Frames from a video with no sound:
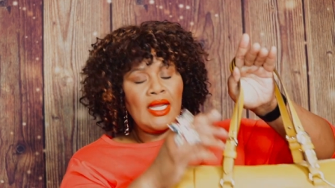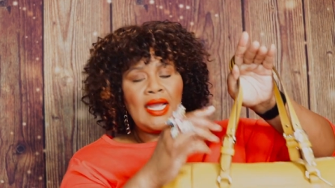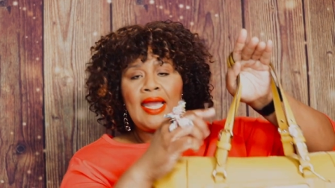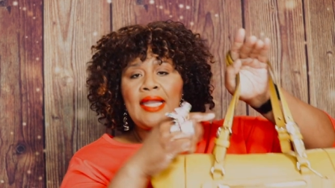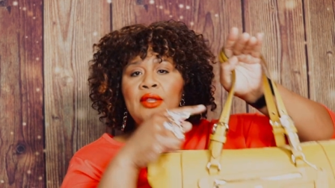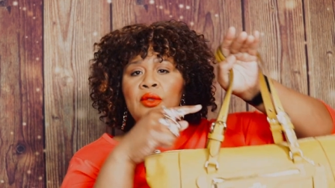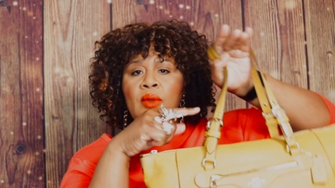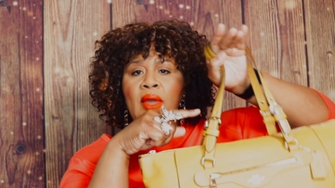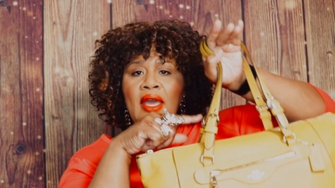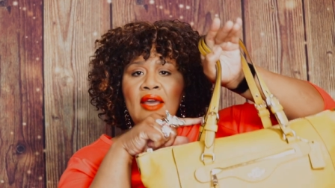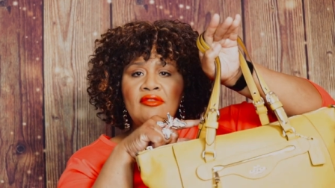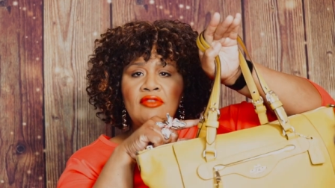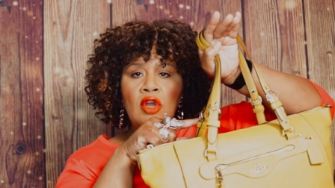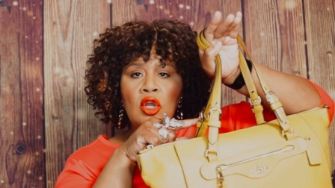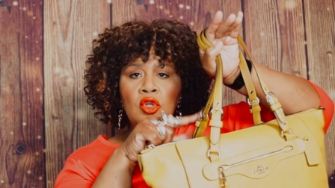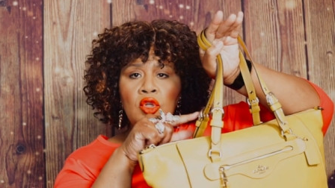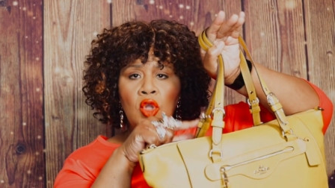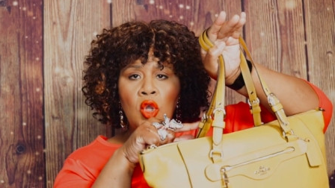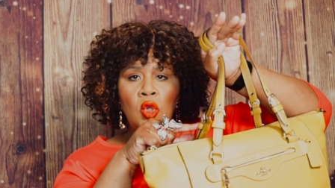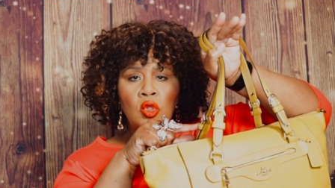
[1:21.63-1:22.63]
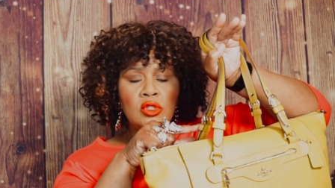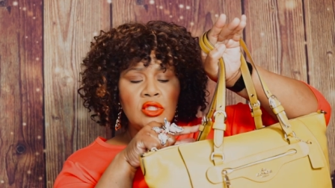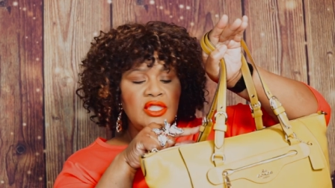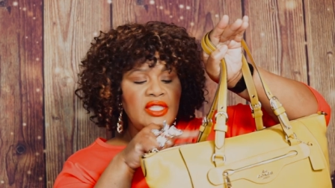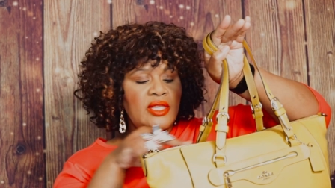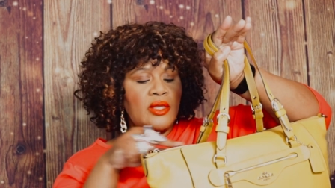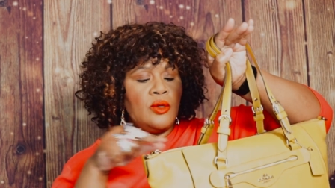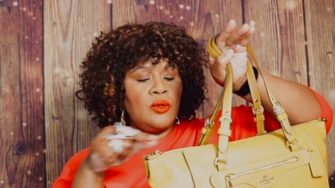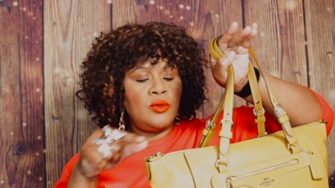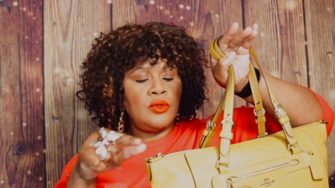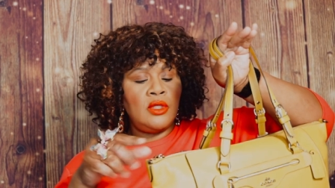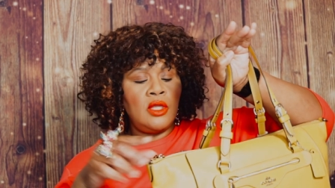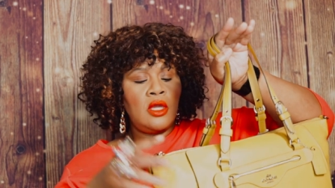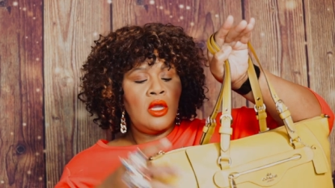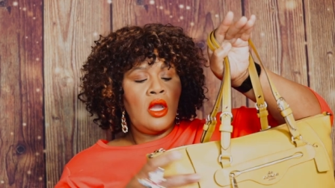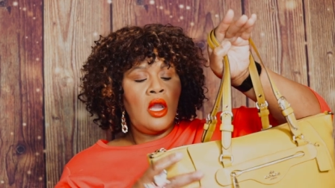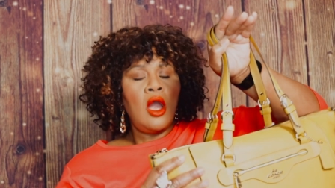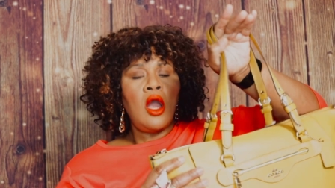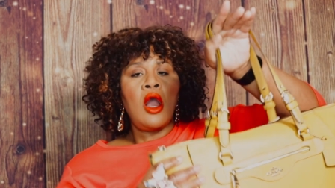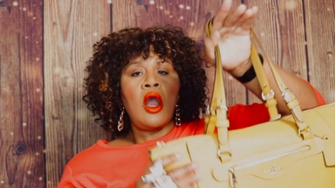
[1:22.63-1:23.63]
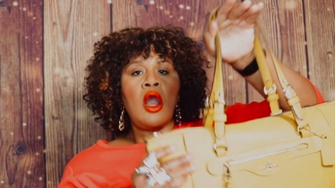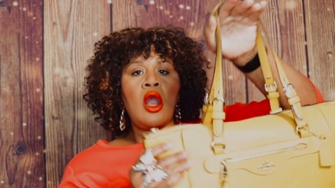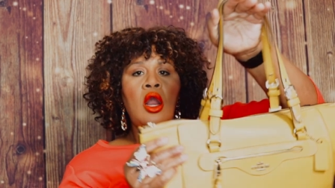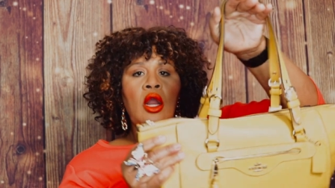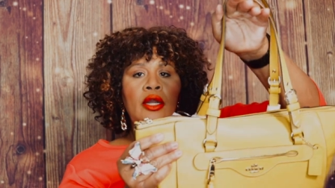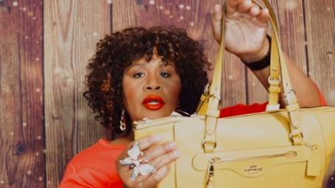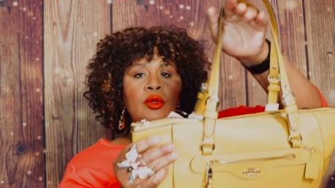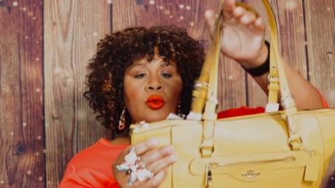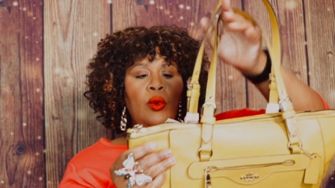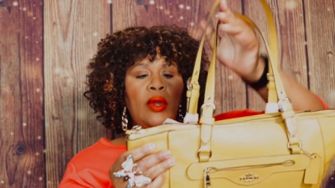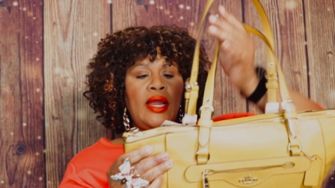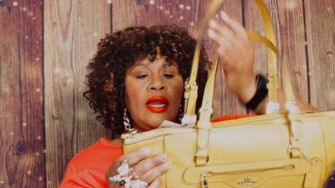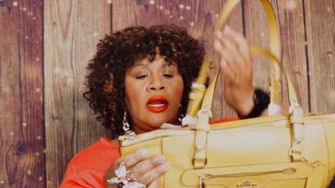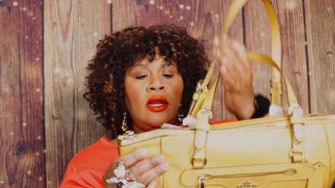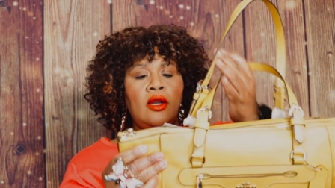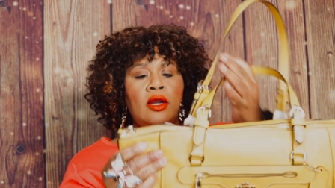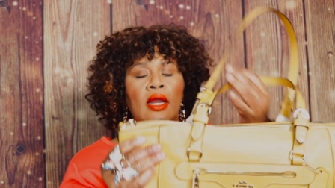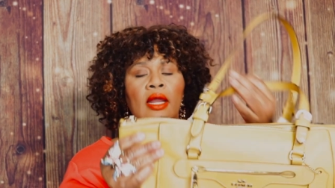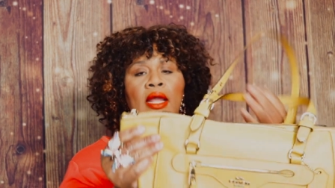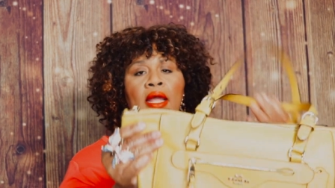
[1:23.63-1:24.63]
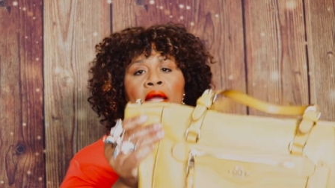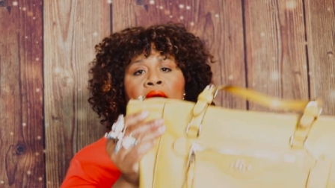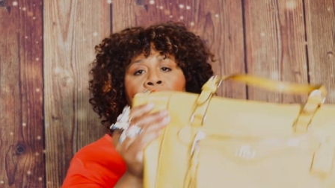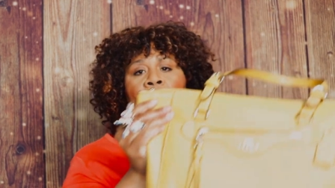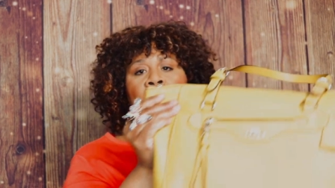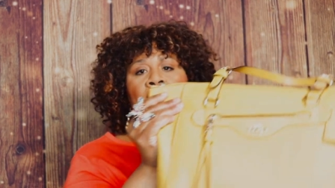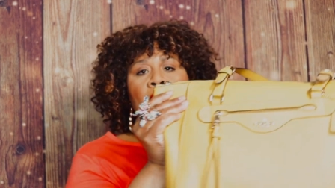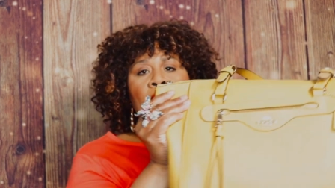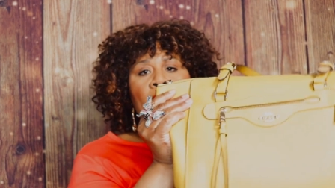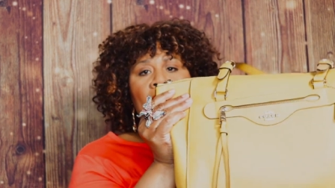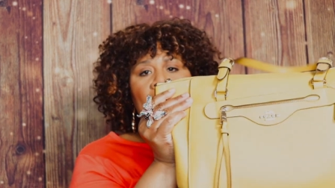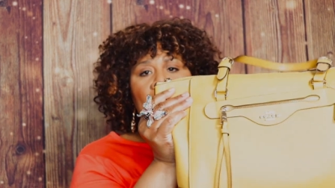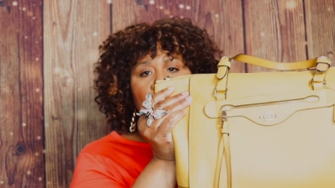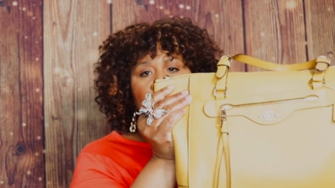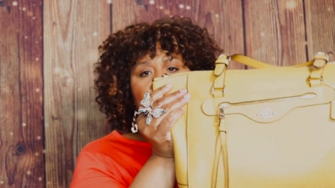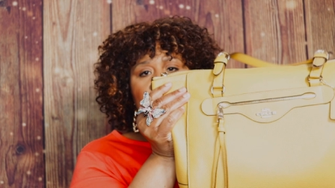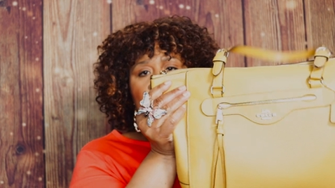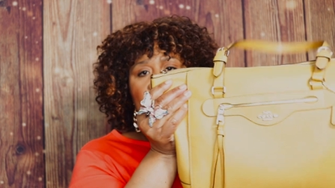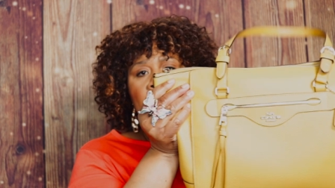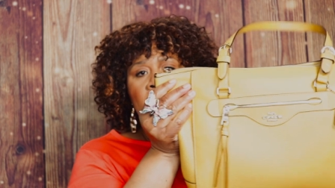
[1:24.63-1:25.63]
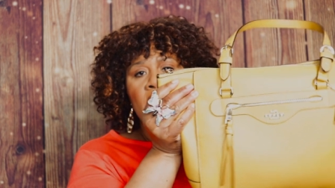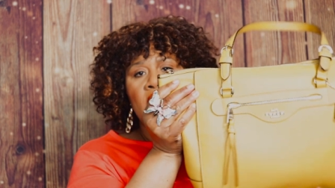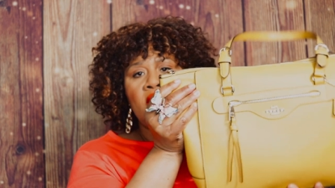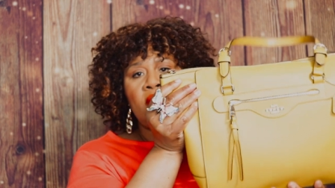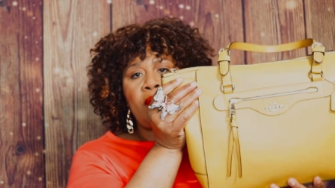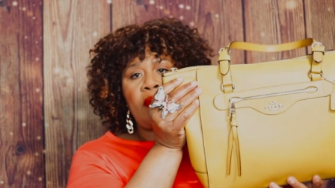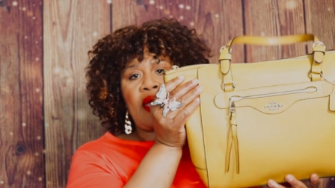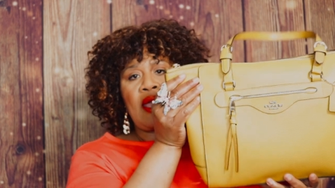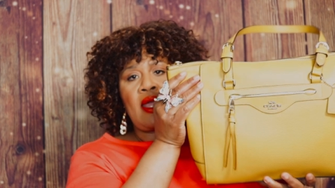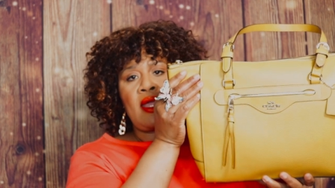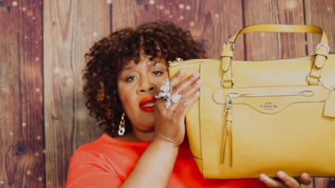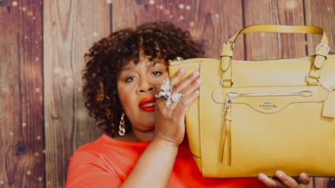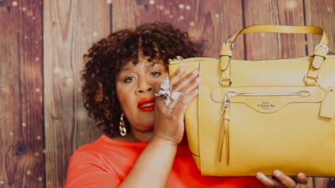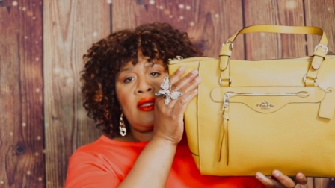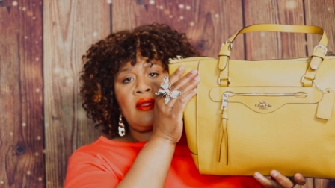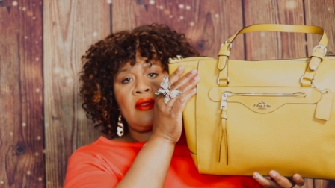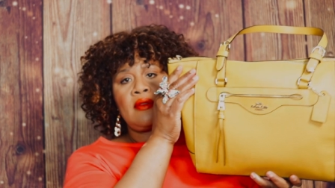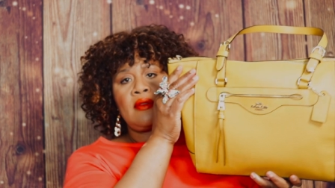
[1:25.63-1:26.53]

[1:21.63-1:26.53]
and you have gold tone hardware around the bag.